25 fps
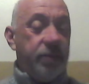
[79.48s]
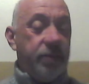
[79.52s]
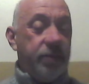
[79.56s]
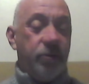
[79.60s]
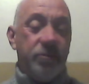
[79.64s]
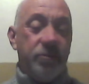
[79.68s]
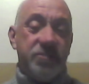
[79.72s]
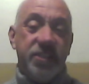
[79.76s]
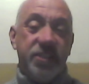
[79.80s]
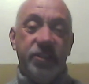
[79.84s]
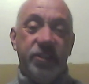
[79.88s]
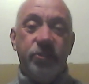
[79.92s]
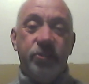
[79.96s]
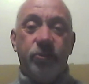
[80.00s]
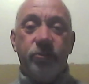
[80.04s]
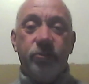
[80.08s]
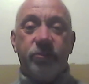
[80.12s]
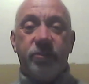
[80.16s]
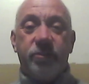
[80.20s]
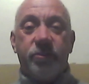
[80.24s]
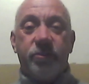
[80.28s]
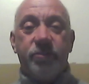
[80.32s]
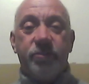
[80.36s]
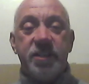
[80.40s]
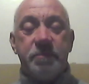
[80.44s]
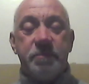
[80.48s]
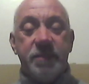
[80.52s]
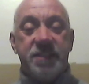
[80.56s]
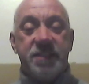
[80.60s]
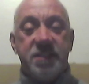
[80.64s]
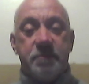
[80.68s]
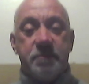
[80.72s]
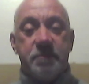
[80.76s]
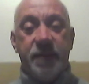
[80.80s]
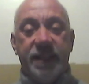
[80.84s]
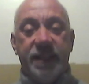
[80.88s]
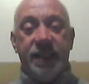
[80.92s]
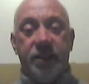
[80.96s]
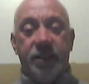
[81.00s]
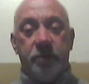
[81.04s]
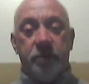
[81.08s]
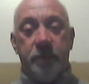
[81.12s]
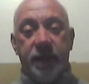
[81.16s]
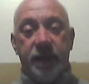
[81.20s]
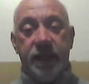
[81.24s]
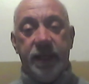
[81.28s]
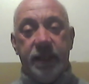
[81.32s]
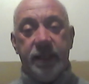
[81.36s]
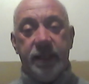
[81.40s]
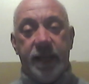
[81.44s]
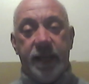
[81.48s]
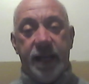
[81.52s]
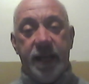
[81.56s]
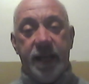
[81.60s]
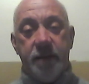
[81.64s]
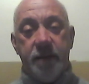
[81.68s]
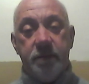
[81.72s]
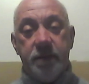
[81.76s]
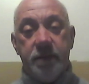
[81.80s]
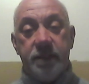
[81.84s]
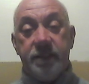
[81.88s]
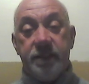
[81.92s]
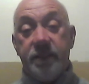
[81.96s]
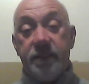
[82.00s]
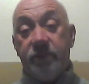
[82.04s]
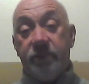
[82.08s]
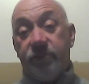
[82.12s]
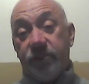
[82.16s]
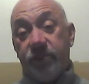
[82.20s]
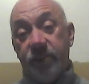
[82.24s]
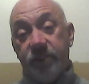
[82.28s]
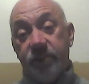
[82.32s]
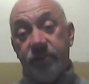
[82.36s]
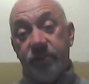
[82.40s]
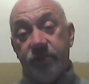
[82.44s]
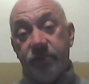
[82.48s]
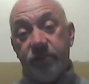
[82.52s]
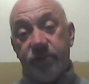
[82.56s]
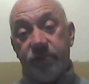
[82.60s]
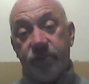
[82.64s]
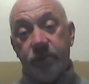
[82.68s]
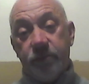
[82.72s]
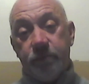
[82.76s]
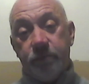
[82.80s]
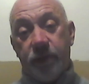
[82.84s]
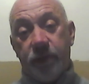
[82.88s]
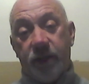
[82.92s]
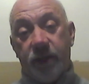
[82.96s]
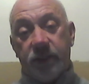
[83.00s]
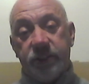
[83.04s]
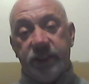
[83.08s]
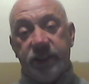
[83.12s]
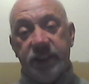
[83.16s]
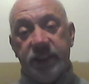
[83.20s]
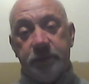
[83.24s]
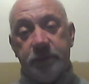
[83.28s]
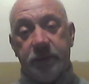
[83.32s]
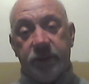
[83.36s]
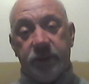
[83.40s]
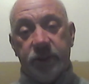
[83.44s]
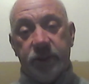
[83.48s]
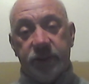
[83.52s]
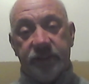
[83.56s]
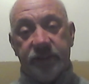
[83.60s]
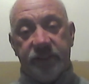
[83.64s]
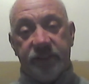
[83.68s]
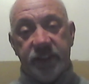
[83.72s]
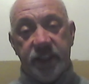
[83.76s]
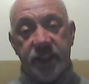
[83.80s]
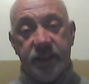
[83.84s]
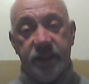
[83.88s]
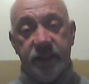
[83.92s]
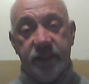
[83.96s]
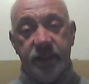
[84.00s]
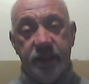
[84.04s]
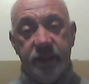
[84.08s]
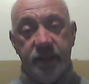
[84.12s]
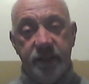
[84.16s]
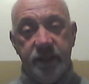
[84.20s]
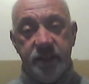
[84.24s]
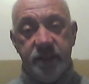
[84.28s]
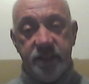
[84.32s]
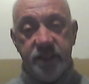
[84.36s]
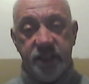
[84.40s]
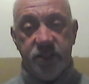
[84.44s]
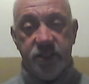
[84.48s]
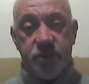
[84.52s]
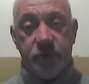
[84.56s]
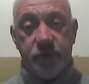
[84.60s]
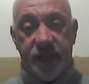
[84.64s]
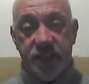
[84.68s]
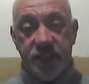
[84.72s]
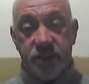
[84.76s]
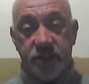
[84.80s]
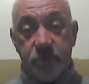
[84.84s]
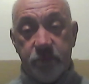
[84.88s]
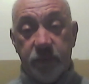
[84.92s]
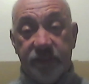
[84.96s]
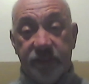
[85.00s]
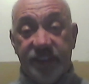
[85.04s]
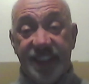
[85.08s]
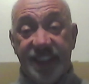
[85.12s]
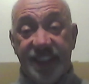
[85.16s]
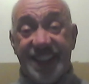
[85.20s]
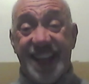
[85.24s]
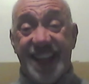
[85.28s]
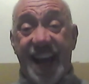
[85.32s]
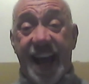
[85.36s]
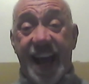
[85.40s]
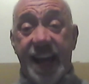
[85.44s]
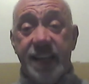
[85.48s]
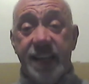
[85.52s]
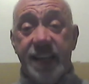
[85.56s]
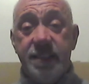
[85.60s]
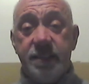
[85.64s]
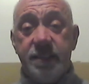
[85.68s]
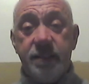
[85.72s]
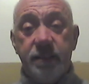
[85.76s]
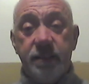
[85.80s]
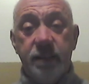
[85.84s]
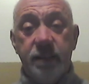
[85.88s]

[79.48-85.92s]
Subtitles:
Neil, obviously your Christmas has been a little bit different from past years because of the situation with your dad.